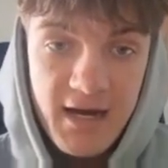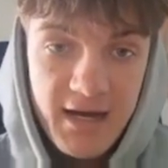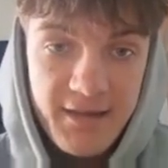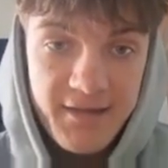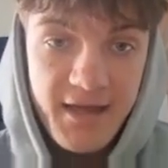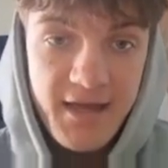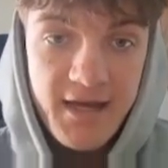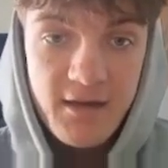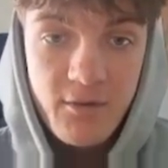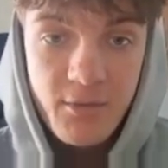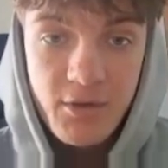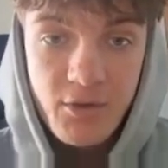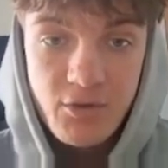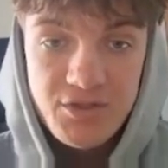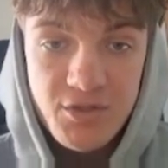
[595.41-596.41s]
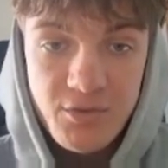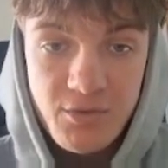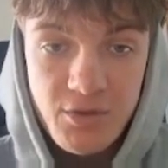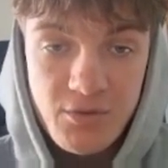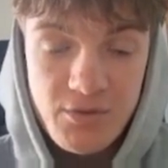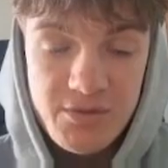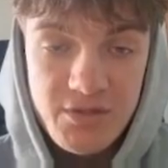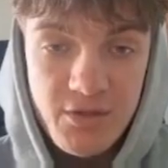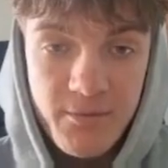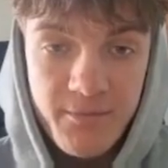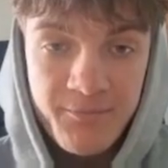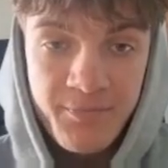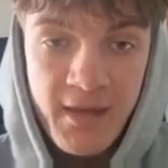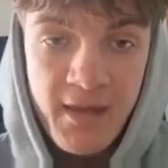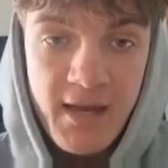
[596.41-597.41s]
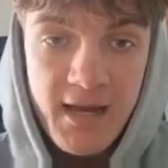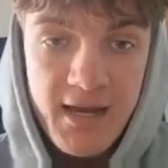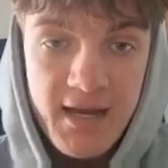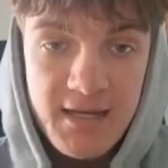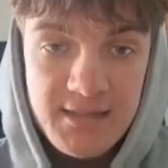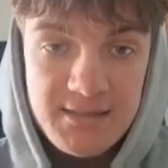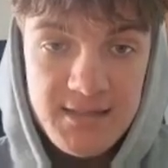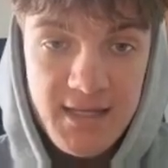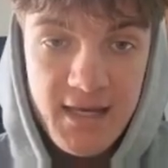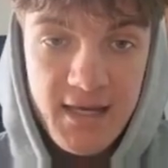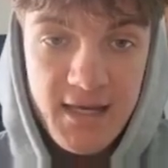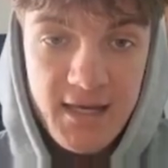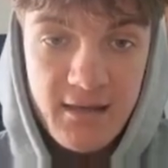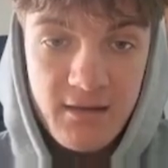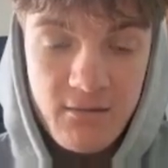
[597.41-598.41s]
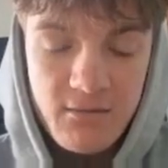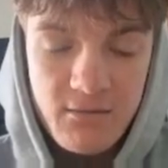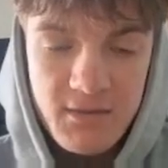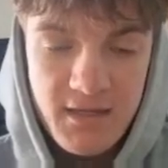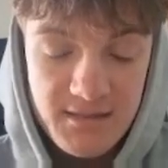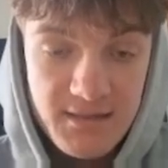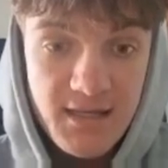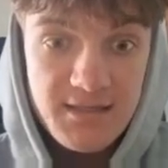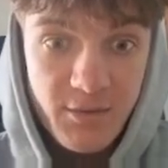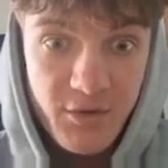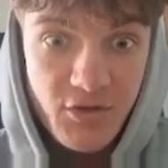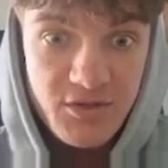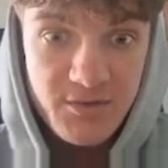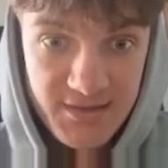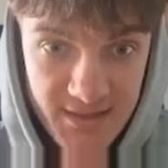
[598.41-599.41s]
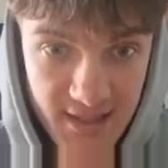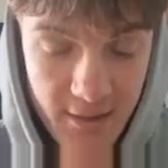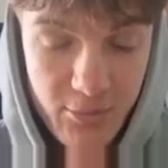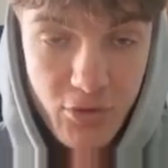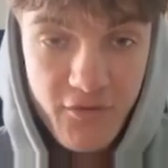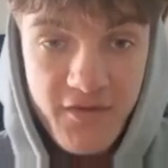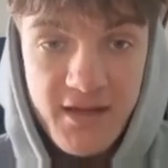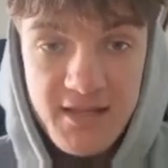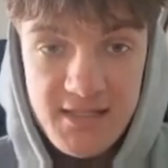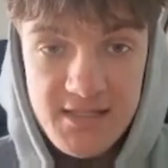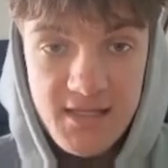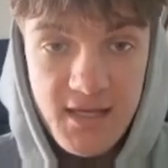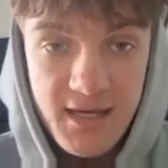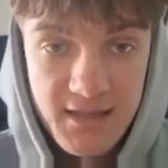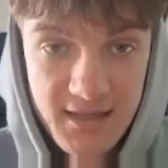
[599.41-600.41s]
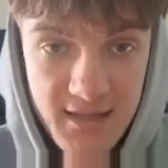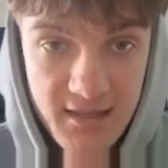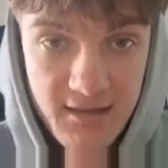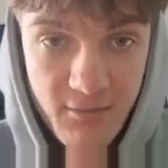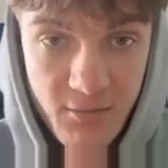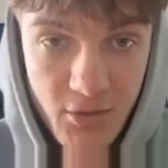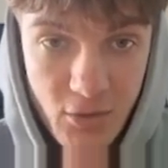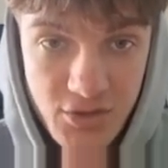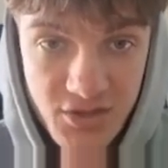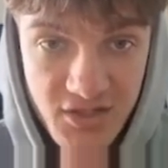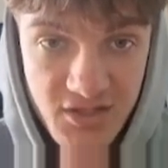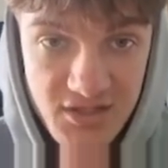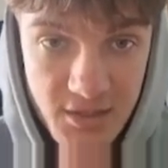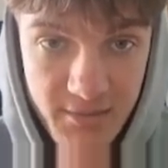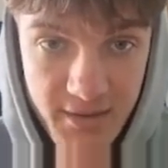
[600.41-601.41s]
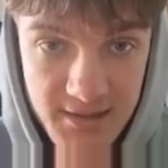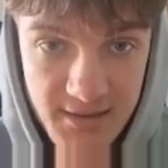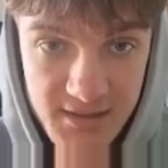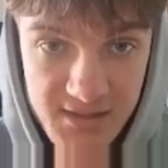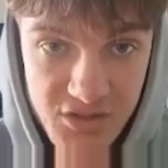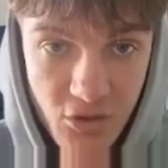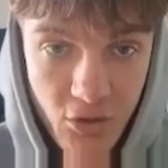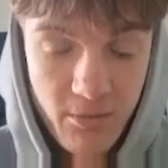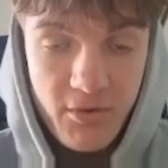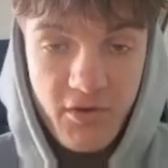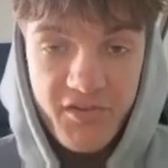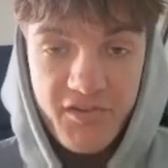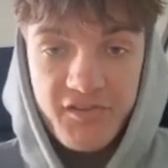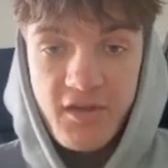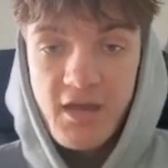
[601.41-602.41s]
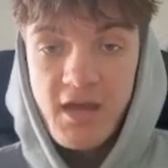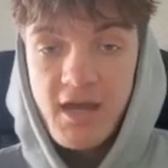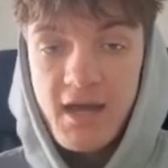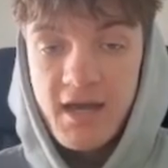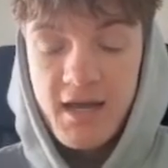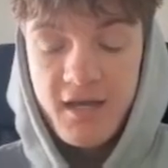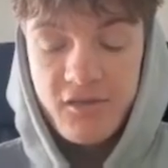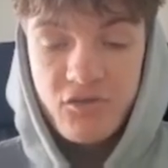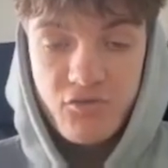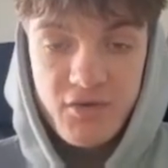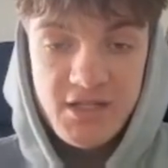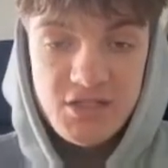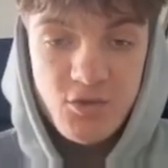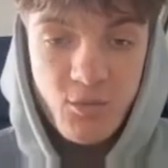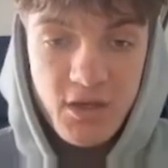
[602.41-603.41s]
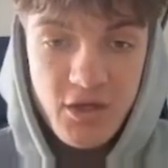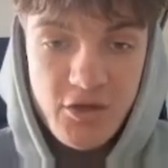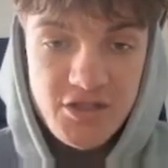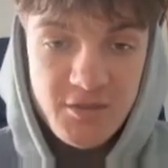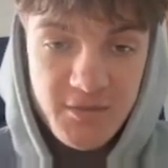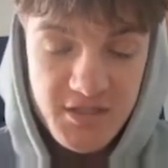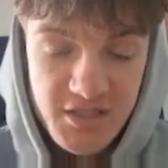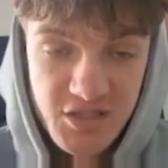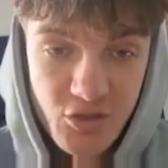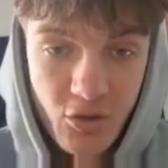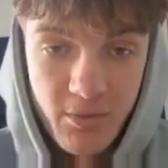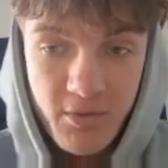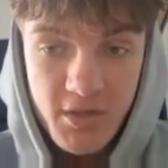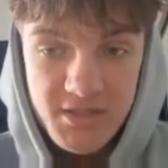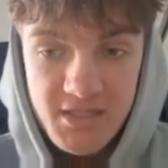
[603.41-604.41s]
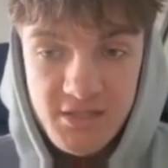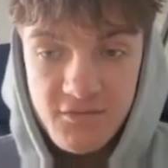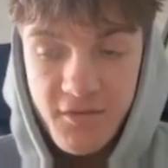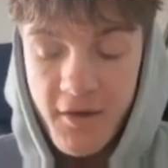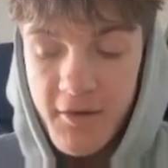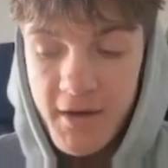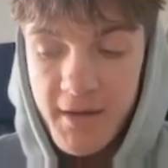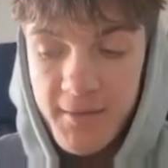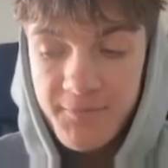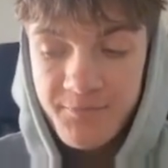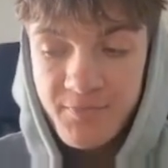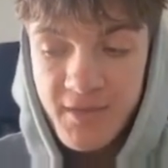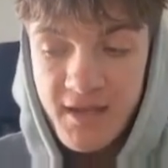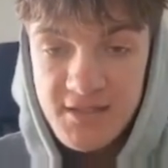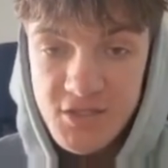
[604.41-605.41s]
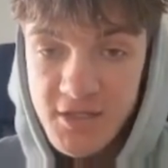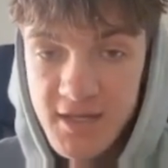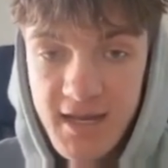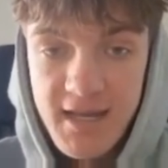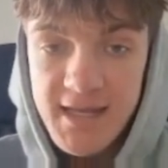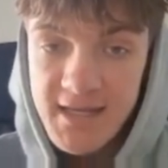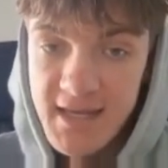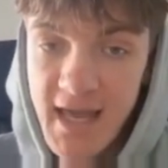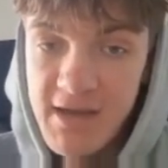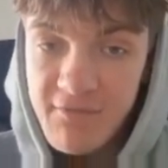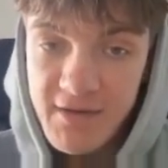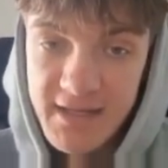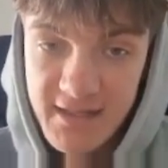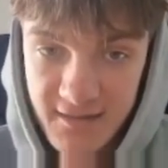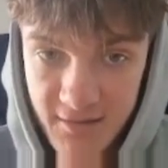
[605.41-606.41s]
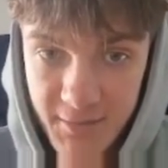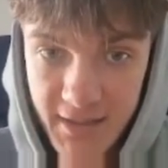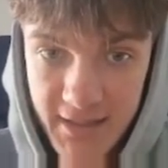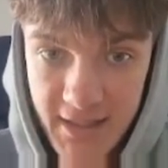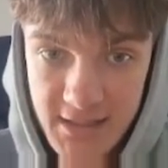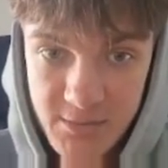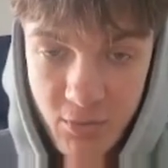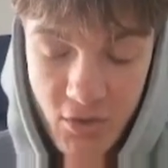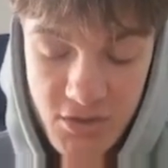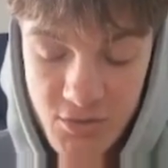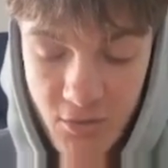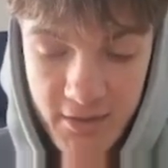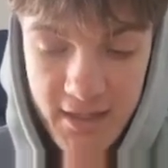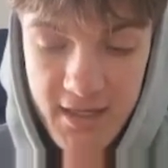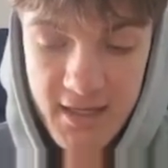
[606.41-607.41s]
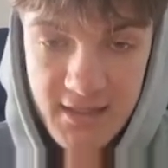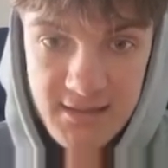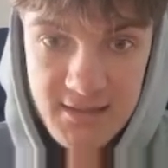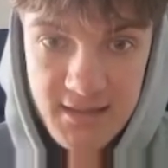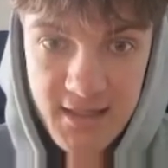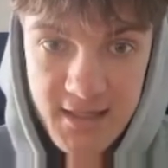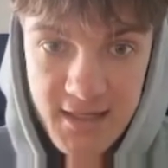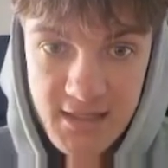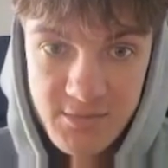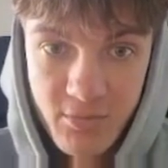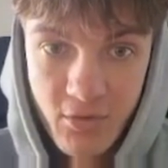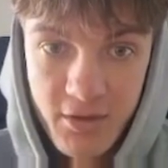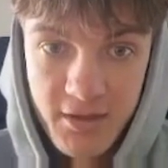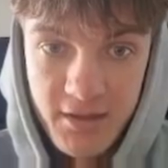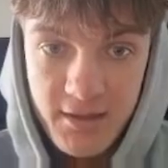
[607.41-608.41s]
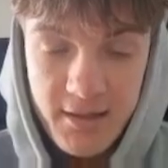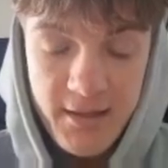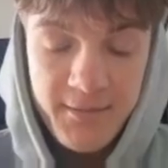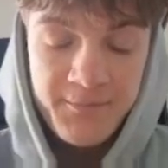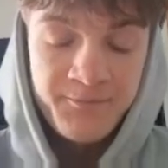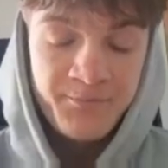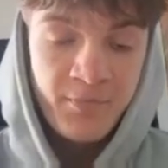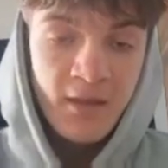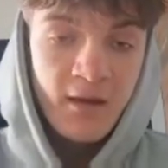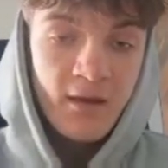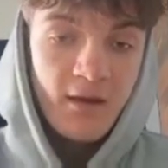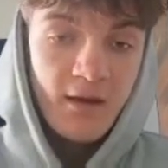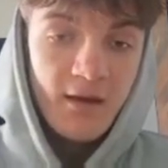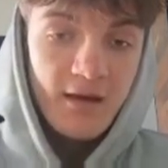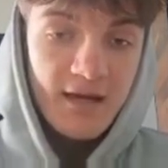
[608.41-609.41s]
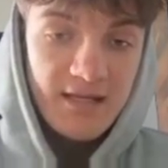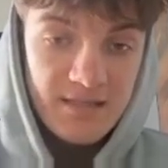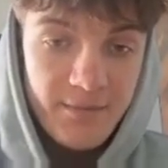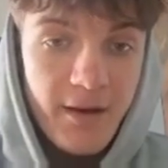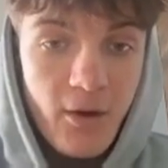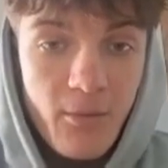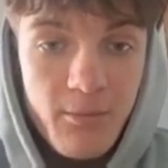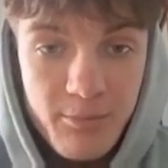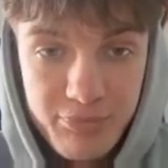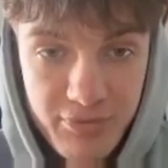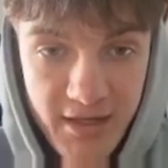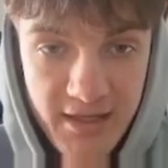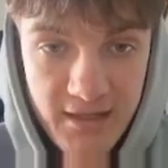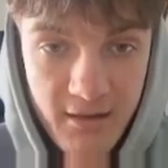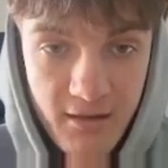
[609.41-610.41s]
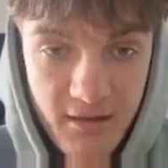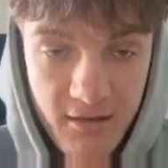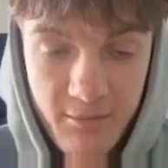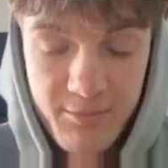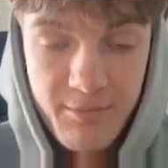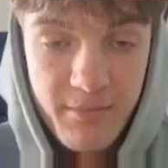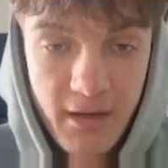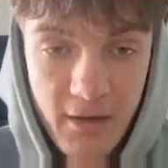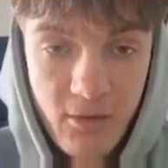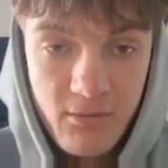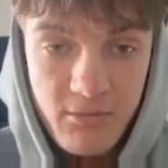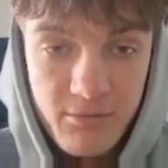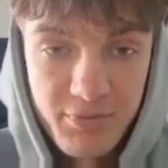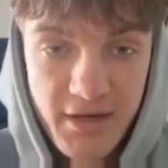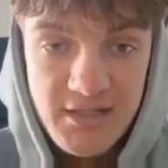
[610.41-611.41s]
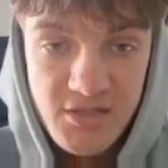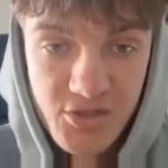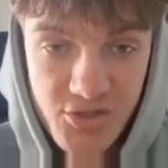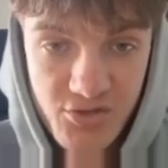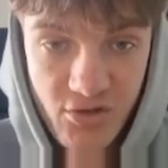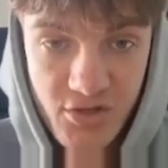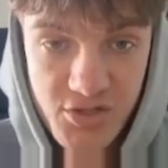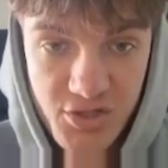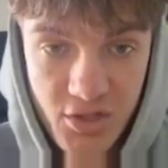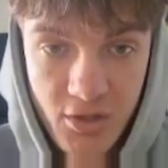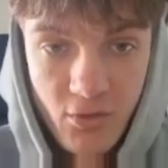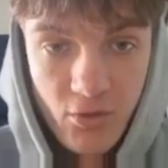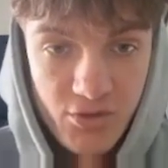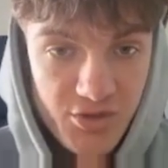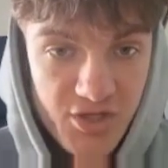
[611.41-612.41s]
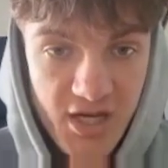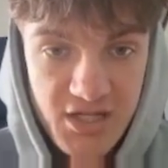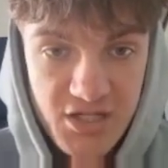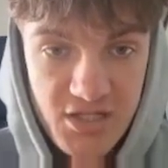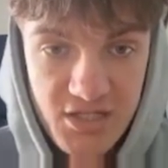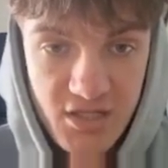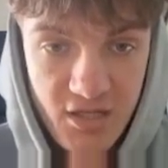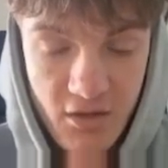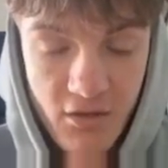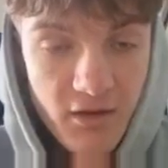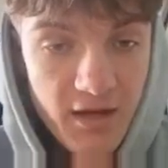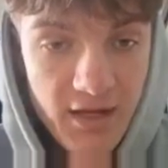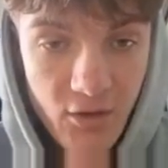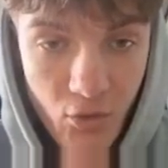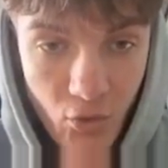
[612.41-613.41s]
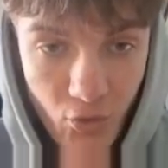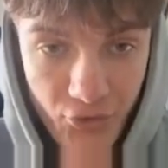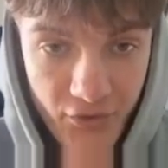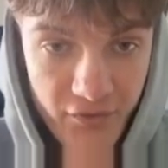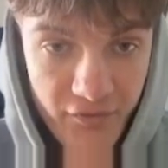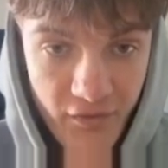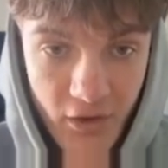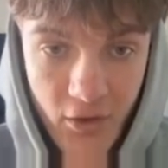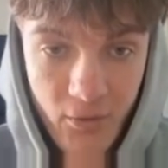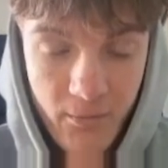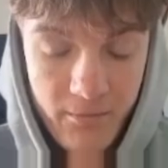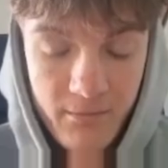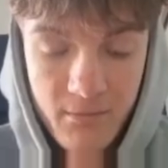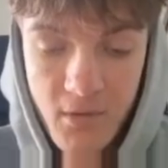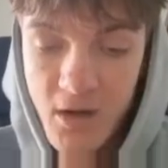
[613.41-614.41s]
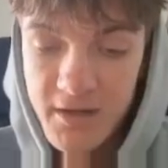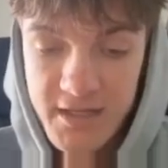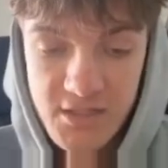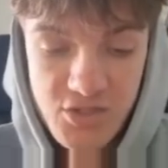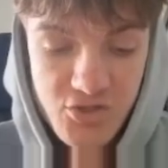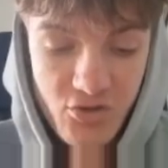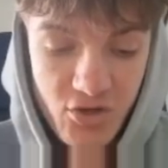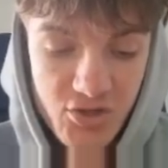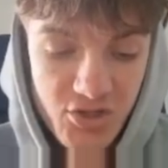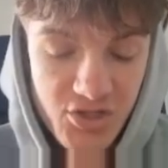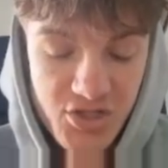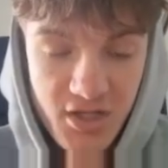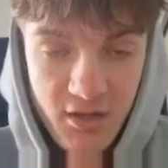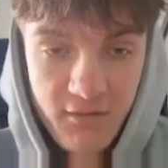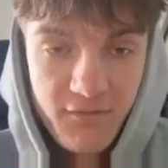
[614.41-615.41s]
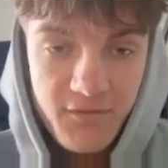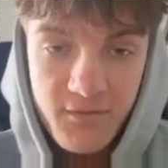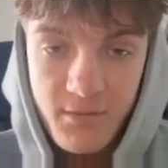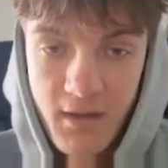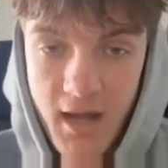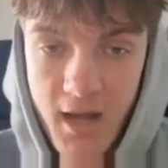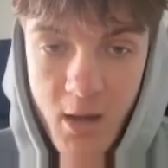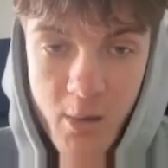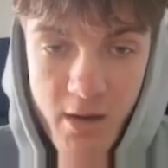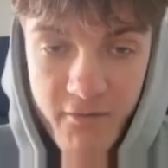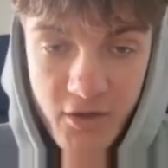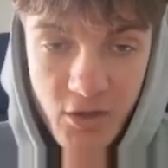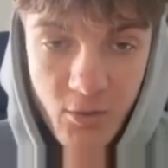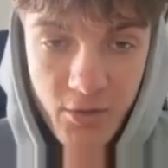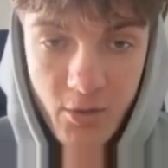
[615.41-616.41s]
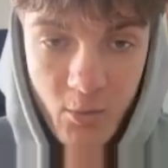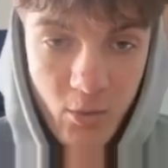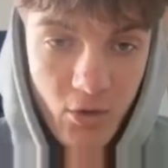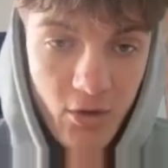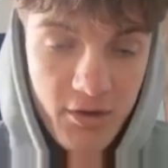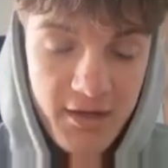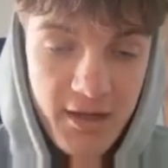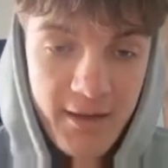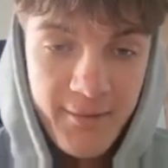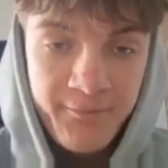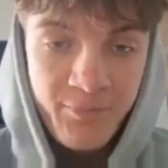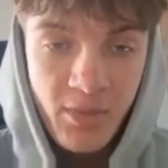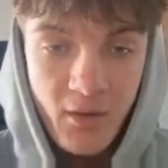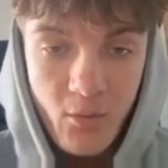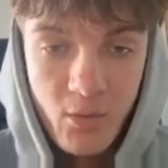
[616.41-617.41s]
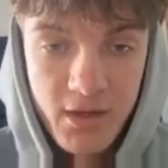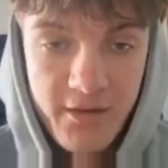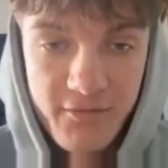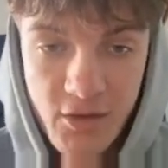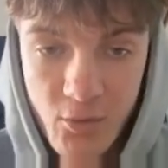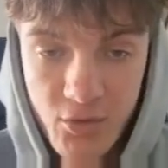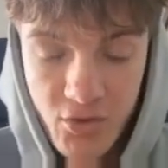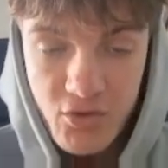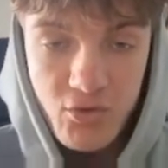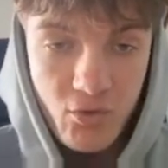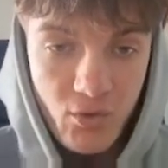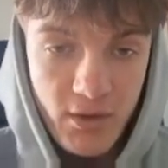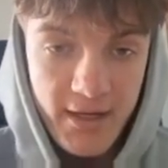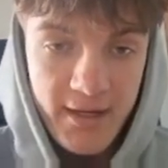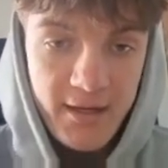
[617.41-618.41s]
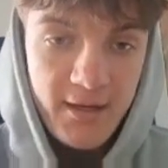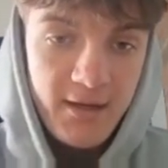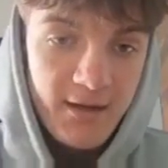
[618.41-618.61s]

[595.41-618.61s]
And then we also use them as a That's how we use them as a take profit, and we also use them as a stop loss. And the reason we use them as a stop loss is going to link heavily into my next point. So I'll get into that next point. Okay, it's about breaks of structure or changes in order flow, market structure shift, however you want to word it, whatever you want to call it.